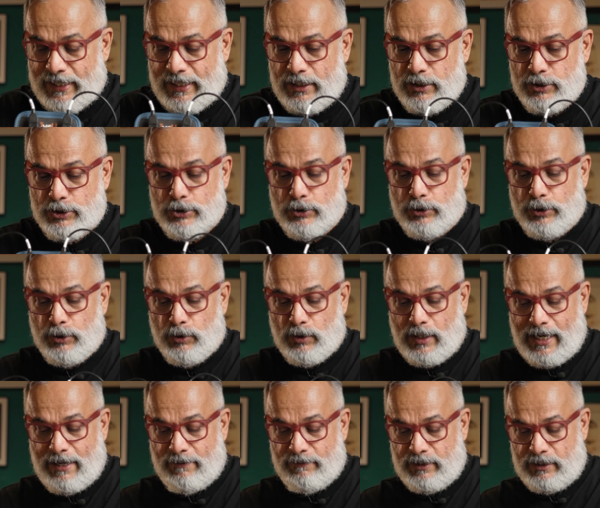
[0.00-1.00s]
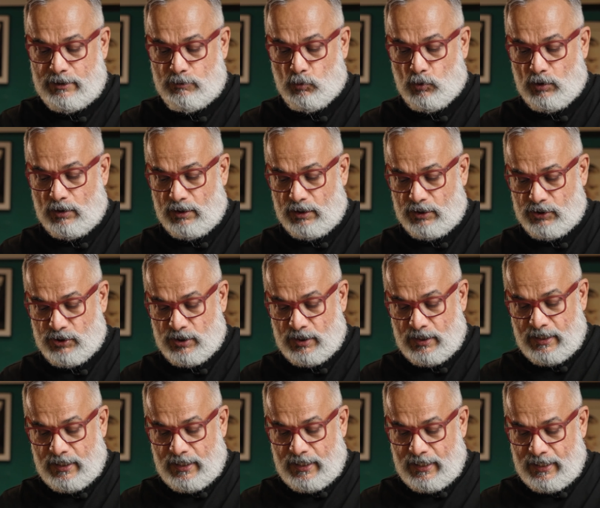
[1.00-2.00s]
and show you how it works,
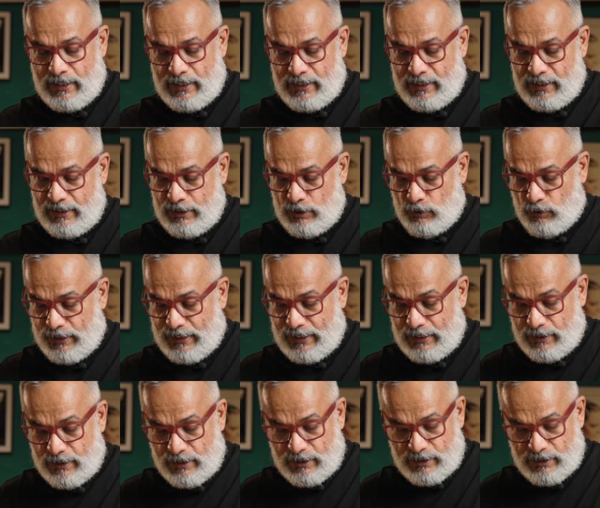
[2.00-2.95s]
here